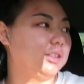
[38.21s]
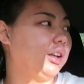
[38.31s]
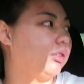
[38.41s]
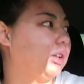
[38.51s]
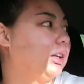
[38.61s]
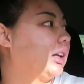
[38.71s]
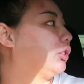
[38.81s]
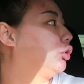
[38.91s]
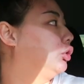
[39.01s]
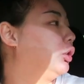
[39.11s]
literally
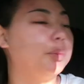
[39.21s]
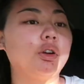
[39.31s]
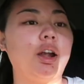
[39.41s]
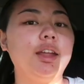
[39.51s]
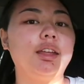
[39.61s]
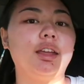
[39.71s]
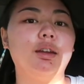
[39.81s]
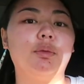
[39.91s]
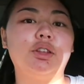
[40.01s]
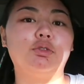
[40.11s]
gets super
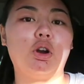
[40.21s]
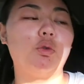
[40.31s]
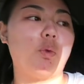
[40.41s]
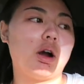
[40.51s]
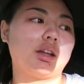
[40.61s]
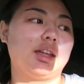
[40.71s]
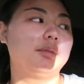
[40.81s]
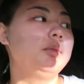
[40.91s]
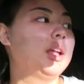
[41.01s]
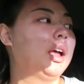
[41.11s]
cranky when you don't walk
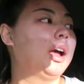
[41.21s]
him,